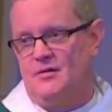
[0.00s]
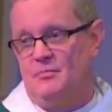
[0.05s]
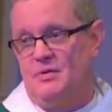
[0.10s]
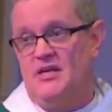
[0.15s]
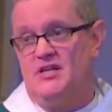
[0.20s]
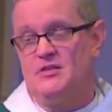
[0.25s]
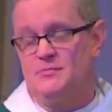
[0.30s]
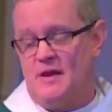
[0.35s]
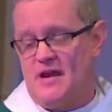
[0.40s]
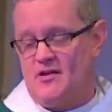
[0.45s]

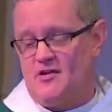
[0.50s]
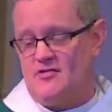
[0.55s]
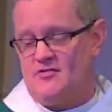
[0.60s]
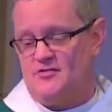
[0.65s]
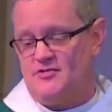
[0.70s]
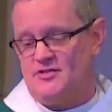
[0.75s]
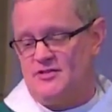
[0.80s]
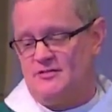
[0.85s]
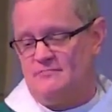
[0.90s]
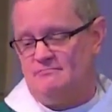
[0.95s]

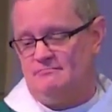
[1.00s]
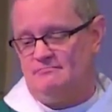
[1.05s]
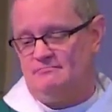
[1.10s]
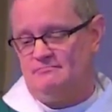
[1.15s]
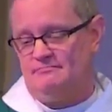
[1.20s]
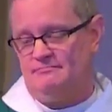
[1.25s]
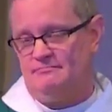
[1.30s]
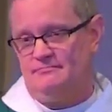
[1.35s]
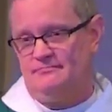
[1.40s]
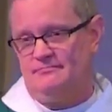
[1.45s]
Peacemakers.
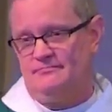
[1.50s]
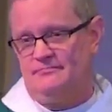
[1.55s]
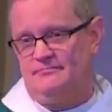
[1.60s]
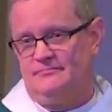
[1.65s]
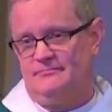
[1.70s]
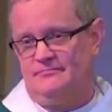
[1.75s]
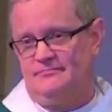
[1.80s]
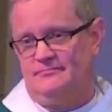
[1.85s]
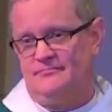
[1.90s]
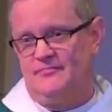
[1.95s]

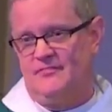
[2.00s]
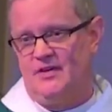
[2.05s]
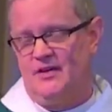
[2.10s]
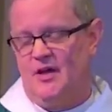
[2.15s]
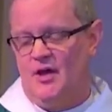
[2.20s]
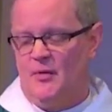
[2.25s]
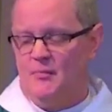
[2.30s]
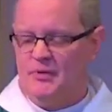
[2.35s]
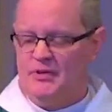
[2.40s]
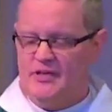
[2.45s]

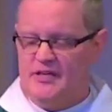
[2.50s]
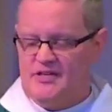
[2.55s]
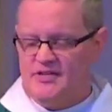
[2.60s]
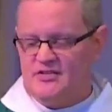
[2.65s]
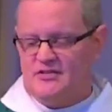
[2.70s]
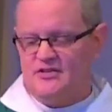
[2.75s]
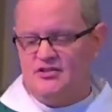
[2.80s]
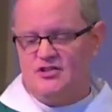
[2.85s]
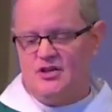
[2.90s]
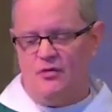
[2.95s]

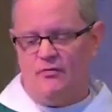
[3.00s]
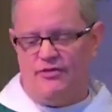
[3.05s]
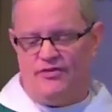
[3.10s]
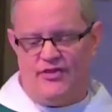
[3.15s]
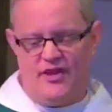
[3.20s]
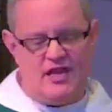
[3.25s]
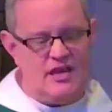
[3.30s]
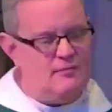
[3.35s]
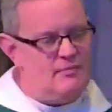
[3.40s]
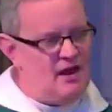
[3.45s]
Please don't
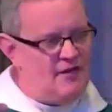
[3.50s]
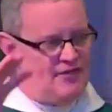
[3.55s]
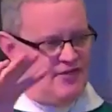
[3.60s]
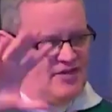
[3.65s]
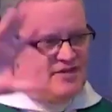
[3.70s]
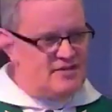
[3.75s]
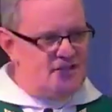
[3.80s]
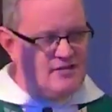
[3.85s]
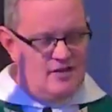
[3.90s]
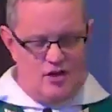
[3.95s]
think about
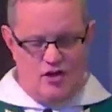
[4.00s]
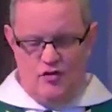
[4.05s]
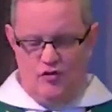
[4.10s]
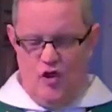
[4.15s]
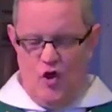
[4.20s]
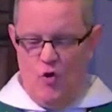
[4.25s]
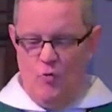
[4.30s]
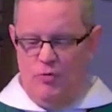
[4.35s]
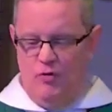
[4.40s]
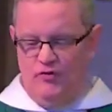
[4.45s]
this in the
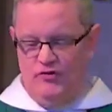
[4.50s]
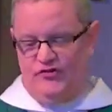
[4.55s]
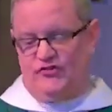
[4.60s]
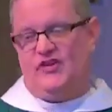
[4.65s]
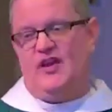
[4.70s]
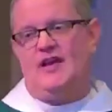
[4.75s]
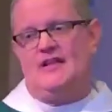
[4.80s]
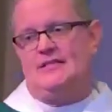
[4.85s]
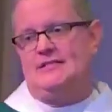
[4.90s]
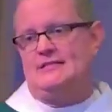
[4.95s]
global
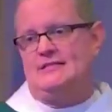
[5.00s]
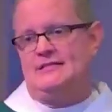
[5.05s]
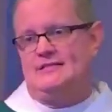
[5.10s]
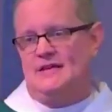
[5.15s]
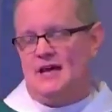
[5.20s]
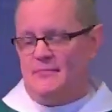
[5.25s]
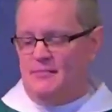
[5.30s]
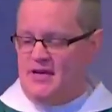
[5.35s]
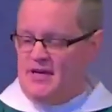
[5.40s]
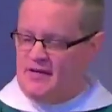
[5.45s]
sense.
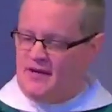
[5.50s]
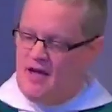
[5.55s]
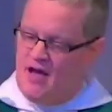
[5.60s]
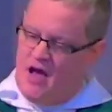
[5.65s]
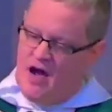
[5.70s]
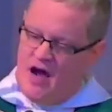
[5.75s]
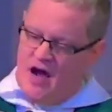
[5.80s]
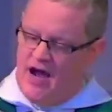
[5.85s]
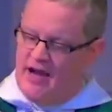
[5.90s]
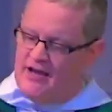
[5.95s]
I
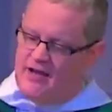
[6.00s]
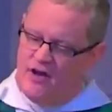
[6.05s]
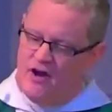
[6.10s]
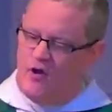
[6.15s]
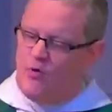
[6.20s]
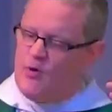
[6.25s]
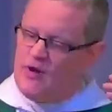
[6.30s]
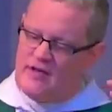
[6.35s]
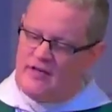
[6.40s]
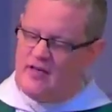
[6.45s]
mean, I know
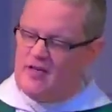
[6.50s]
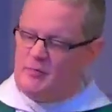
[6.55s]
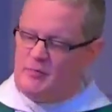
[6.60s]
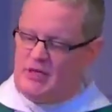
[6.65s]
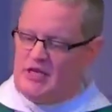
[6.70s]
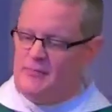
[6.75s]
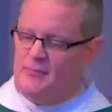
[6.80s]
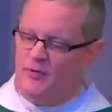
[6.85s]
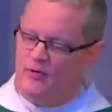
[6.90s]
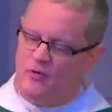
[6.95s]
we need
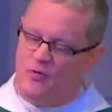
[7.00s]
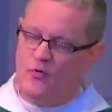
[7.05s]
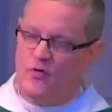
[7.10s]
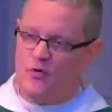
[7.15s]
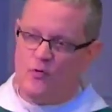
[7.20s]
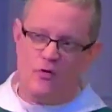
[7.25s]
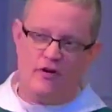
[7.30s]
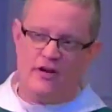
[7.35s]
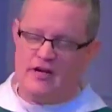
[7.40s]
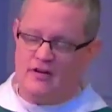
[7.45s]
people who are
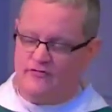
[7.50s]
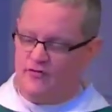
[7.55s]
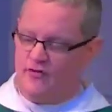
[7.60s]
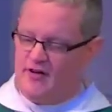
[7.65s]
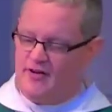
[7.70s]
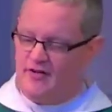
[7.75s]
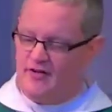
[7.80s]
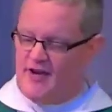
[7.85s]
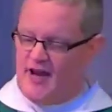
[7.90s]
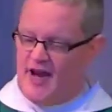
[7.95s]
working for
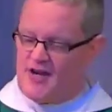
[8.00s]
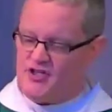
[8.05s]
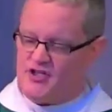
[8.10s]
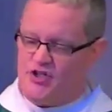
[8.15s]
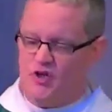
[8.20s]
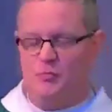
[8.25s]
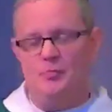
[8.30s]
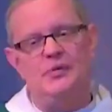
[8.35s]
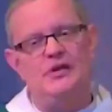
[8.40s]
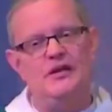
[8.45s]

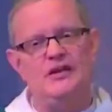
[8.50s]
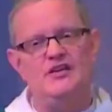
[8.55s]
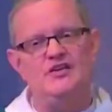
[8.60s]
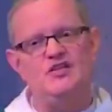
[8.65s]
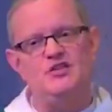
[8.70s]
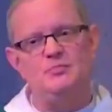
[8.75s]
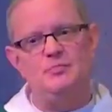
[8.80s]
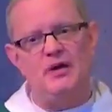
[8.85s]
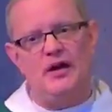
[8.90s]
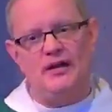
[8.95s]
international
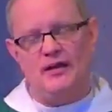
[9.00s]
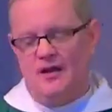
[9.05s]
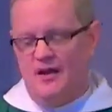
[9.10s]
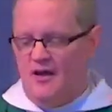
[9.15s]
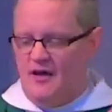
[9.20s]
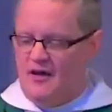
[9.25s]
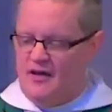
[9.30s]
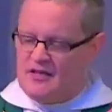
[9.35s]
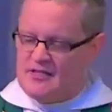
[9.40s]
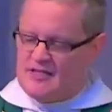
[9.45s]
peace,
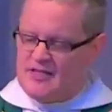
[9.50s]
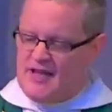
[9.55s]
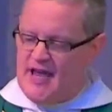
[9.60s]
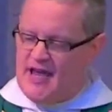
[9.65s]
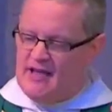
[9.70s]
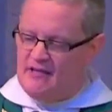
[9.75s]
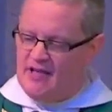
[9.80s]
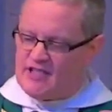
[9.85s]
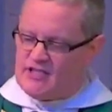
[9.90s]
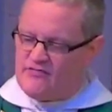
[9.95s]
but
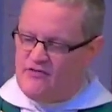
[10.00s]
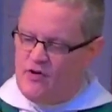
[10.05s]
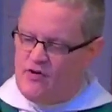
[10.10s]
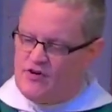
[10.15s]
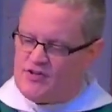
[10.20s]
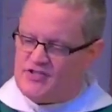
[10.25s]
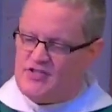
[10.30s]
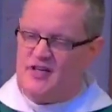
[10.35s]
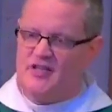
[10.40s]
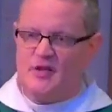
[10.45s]
today let's
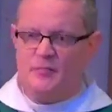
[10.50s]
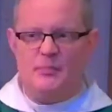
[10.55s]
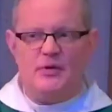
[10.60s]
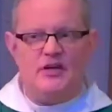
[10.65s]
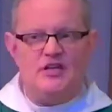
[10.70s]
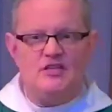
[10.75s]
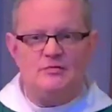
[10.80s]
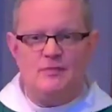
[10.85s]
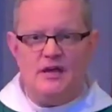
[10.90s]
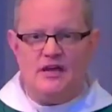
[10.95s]
focus on the
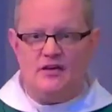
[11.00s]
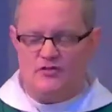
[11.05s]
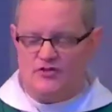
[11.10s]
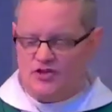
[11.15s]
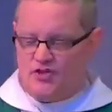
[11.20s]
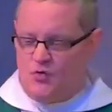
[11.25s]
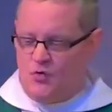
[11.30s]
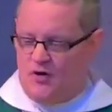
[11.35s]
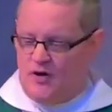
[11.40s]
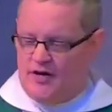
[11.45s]

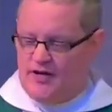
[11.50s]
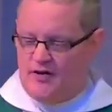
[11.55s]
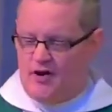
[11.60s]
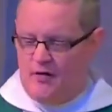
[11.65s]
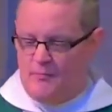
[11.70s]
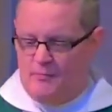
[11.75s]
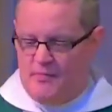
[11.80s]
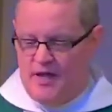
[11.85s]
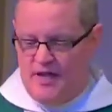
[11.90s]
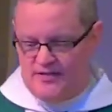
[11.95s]
peacemakers who are in
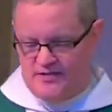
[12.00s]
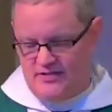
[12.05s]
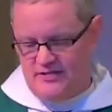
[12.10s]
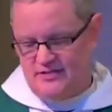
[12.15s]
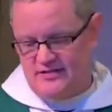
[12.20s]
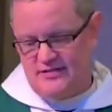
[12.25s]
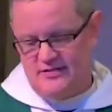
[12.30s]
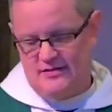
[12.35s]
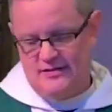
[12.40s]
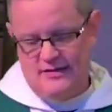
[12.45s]
our
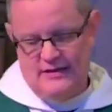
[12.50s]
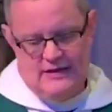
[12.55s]
midst,